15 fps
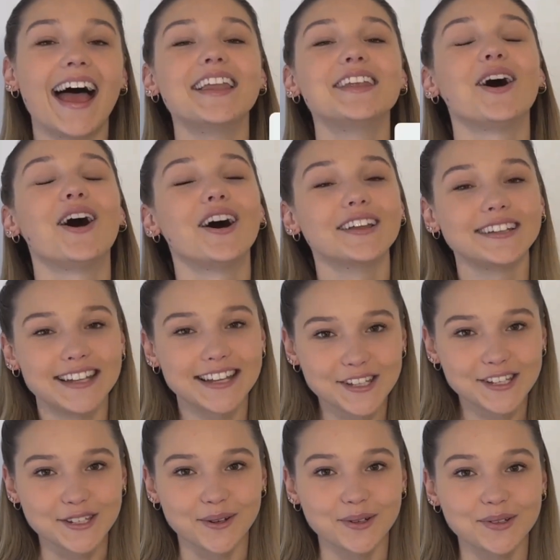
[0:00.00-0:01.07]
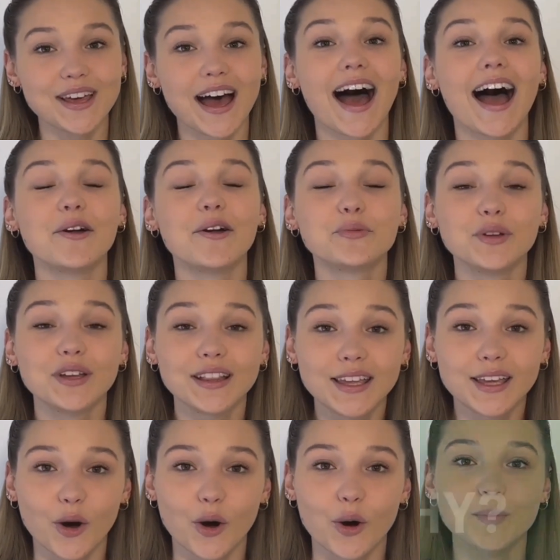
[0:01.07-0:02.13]
And on this note, I really
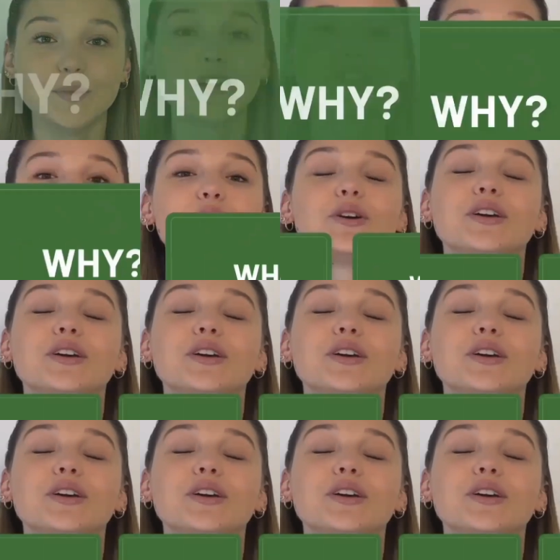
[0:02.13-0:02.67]
hope that